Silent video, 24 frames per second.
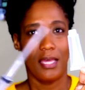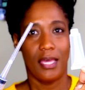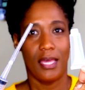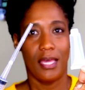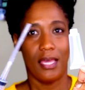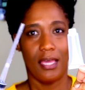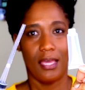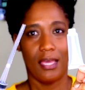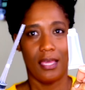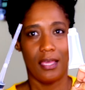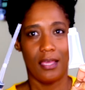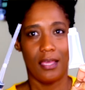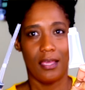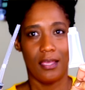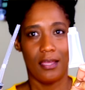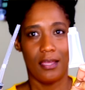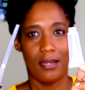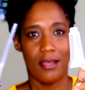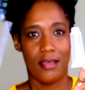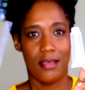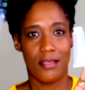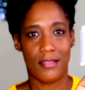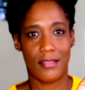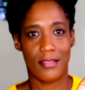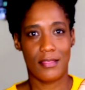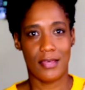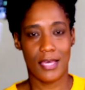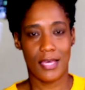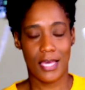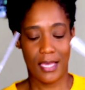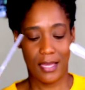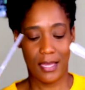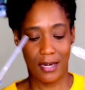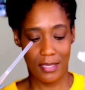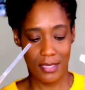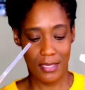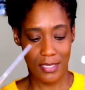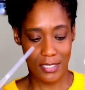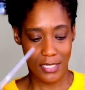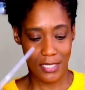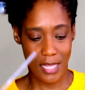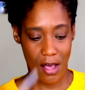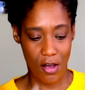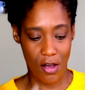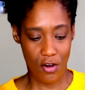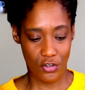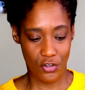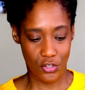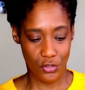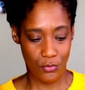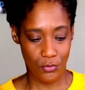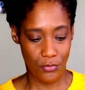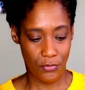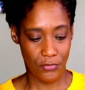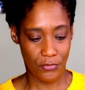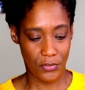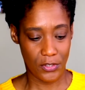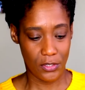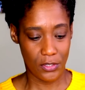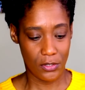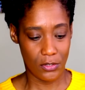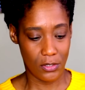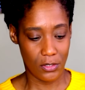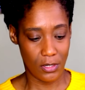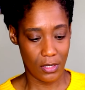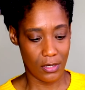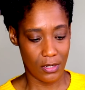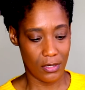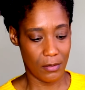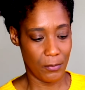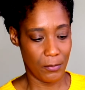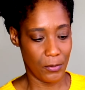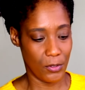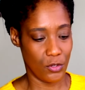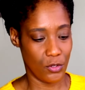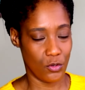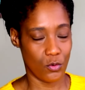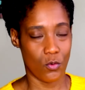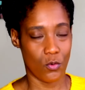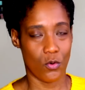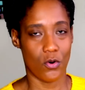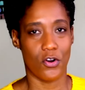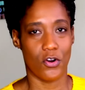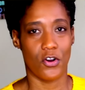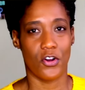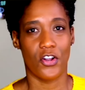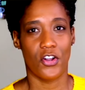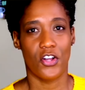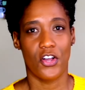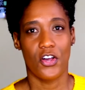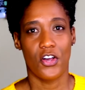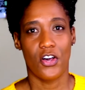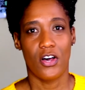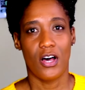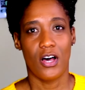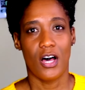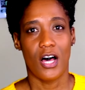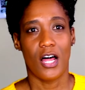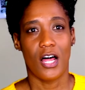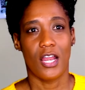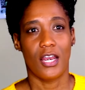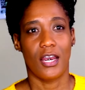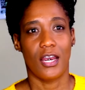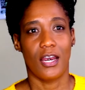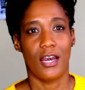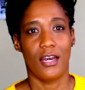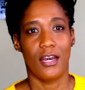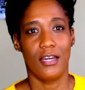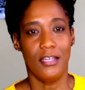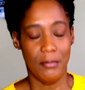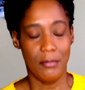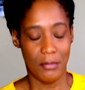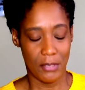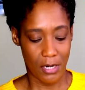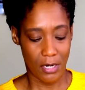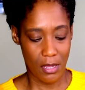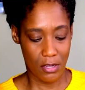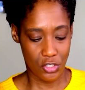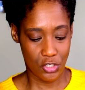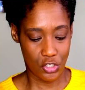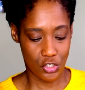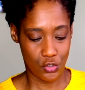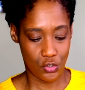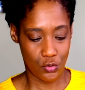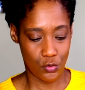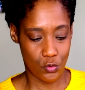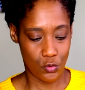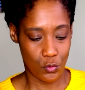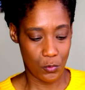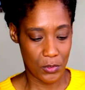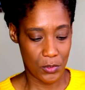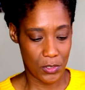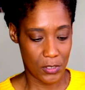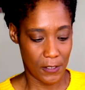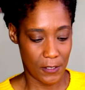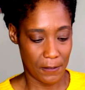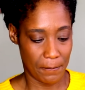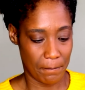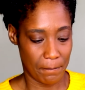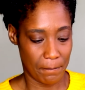and that is how you fill up your lip gloss tubes.